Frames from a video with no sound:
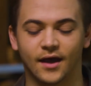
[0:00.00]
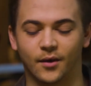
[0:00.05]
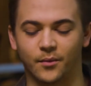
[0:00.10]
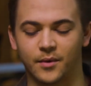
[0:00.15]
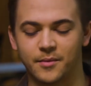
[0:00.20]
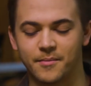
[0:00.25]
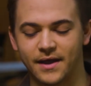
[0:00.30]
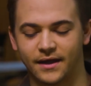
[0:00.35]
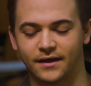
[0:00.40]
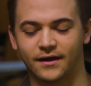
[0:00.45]
And
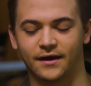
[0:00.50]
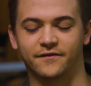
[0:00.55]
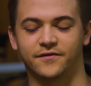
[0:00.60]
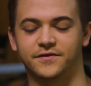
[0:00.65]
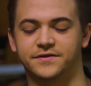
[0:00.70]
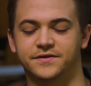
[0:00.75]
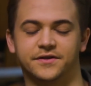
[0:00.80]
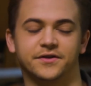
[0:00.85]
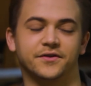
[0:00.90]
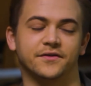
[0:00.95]
we make an
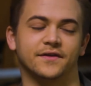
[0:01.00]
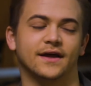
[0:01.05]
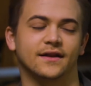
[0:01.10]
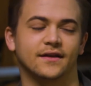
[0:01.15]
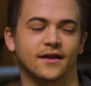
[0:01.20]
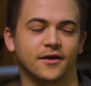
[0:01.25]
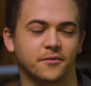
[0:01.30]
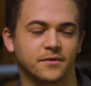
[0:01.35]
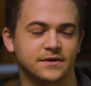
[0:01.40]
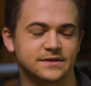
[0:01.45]
effort to do
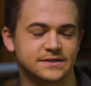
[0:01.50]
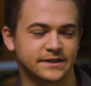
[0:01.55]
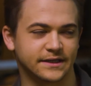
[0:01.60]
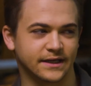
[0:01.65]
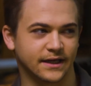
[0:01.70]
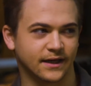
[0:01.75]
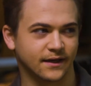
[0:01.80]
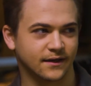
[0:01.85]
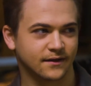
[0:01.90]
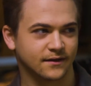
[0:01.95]
that like once a day.